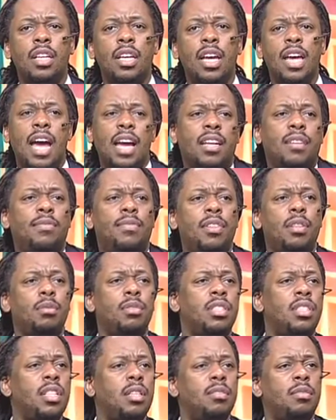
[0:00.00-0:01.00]
And I can feel when
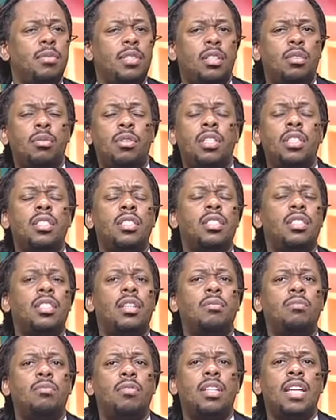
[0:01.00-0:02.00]
something's been quickened to
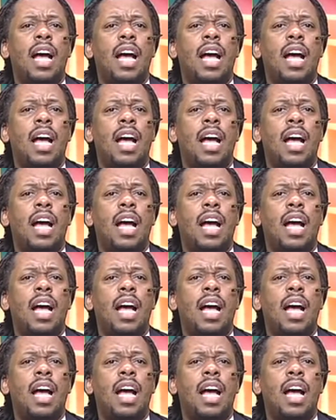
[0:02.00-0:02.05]
someone.